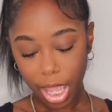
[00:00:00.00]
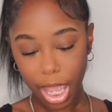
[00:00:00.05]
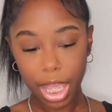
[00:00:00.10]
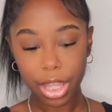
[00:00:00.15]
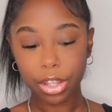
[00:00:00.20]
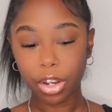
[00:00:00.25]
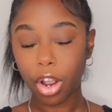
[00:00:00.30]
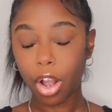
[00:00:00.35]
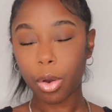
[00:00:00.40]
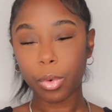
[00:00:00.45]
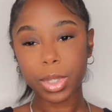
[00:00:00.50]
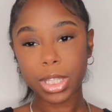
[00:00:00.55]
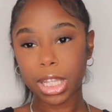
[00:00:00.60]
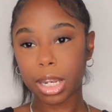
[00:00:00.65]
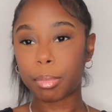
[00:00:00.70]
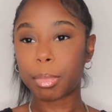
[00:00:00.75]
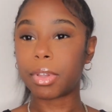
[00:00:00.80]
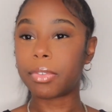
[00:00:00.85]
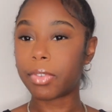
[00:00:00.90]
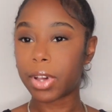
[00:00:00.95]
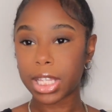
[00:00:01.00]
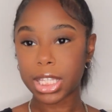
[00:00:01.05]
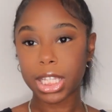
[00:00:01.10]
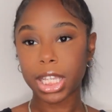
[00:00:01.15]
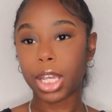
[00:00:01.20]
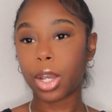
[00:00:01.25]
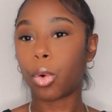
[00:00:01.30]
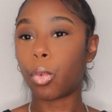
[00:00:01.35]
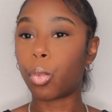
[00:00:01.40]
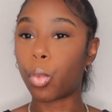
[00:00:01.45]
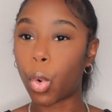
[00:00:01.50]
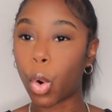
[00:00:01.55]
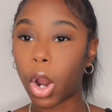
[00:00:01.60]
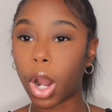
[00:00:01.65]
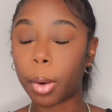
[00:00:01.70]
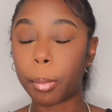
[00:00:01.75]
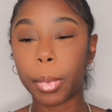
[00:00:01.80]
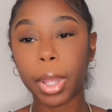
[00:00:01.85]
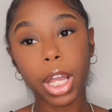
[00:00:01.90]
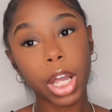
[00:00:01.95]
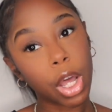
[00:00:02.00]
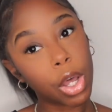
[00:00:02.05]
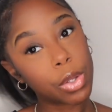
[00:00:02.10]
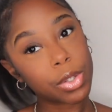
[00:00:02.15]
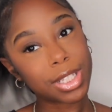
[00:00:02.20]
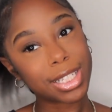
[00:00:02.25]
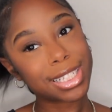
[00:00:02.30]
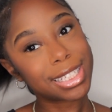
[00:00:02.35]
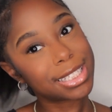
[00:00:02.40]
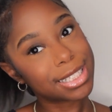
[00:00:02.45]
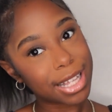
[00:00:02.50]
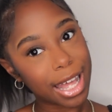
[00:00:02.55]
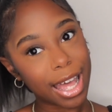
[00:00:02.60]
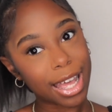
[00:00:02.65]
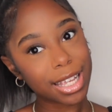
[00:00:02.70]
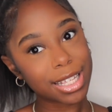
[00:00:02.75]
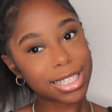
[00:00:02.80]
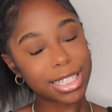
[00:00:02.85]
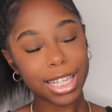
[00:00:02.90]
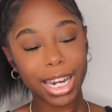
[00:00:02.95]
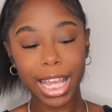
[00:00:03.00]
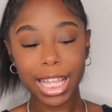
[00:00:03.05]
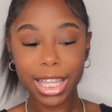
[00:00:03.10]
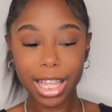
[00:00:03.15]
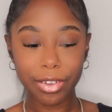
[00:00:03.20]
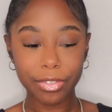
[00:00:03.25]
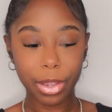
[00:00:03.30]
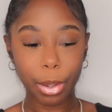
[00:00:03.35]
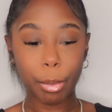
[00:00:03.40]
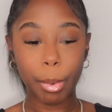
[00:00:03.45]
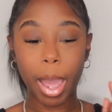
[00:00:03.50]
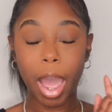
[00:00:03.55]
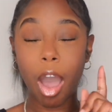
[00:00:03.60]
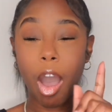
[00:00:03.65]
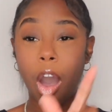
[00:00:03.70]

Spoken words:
and they're always gonna be fuzzy, warm, cozy socks, and I love them.